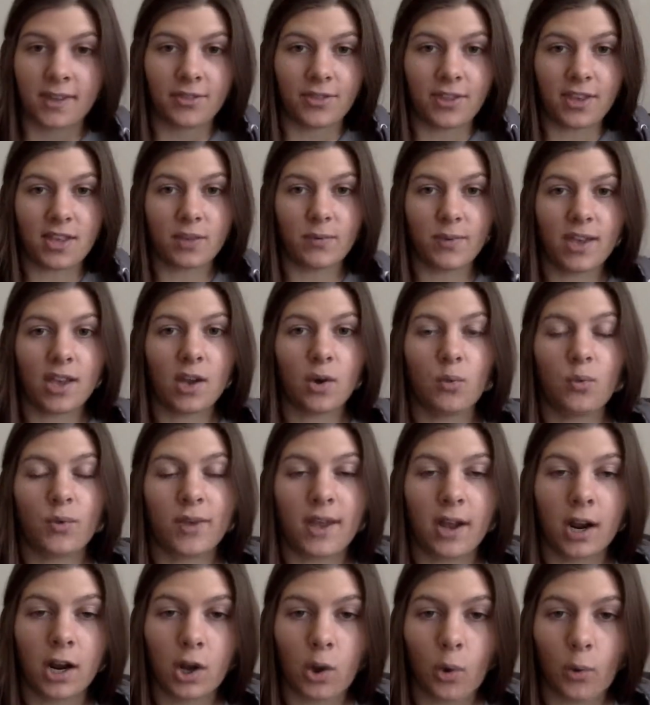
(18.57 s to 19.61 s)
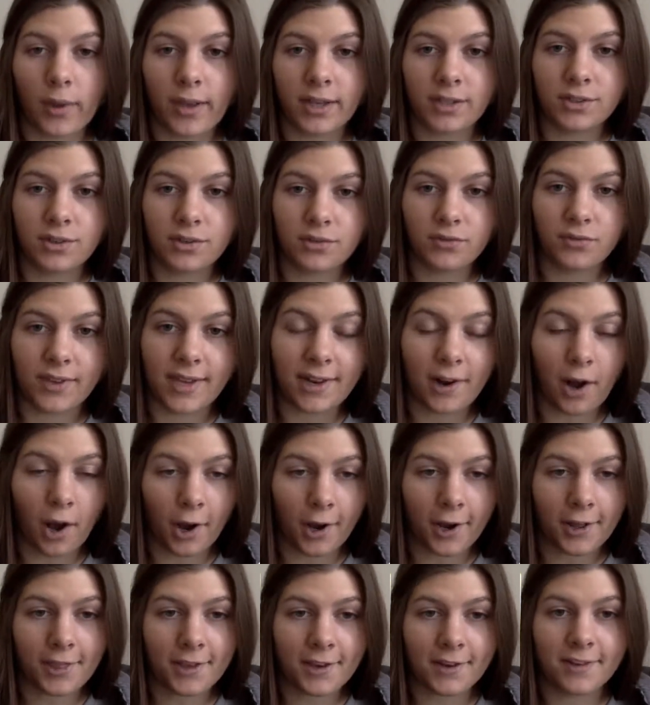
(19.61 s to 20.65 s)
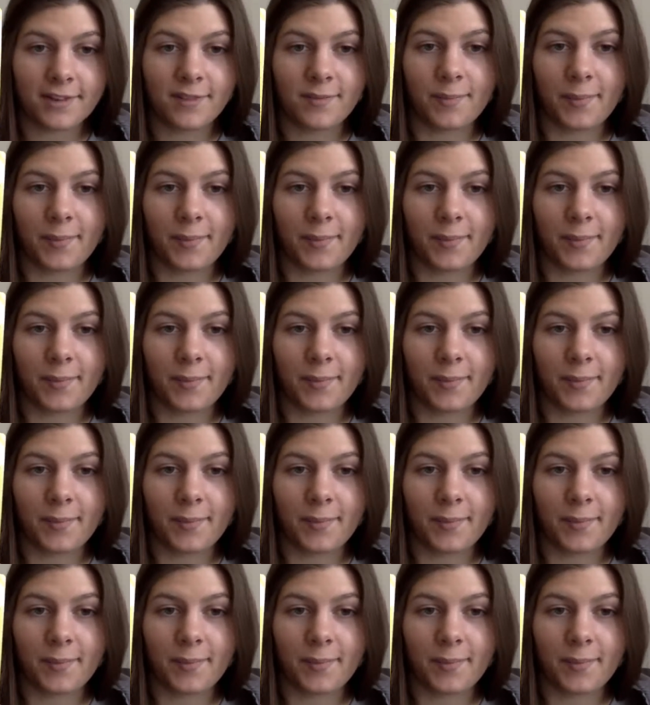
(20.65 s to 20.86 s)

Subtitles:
This week we are going to read Arthur's